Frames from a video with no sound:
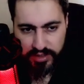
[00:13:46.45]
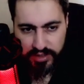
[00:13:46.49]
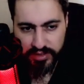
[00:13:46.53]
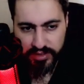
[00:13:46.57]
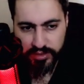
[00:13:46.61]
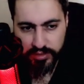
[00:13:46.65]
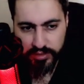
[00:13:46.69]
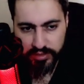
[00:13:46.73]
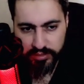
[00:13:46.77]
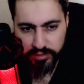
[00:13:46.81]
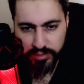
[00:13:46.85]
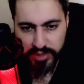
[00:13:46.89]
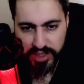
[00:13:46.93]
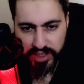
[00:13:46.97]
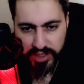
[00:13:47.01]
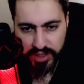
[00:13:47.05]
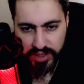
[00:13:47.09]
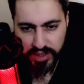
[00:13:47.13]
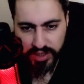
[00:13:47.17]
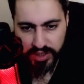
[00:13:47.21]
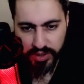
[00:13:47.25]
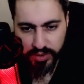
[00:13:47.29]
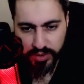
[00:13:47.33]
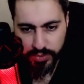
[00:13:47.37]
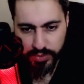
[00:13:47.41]
even
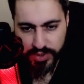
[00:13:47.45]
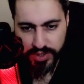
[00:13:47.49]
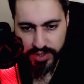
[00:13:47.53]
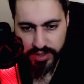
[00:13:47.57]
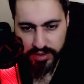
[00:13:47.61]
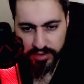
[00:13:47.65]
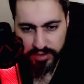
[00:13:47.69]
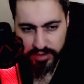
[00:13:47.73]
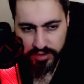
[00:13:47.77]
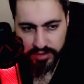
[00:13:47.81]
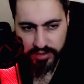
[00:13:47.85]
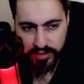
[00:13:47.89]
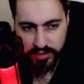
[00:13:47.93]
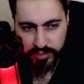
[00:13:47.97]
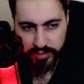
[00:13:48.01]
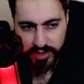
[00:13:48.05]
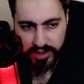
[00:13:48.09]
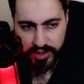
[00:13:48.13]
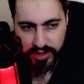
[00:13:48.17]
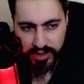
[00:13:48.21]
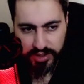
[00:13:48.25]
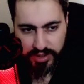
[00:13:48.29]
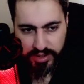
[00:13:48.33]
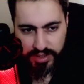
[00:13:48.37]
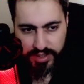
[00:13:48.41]
being used, to be
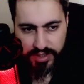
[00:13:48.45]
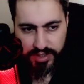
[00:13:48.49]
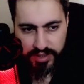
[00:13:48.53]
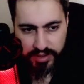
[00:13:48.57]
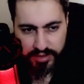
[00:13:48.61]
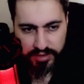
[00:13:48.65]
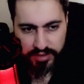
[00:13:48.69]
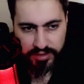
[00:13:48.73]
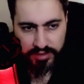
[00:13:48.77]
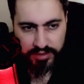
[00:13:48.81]
honest.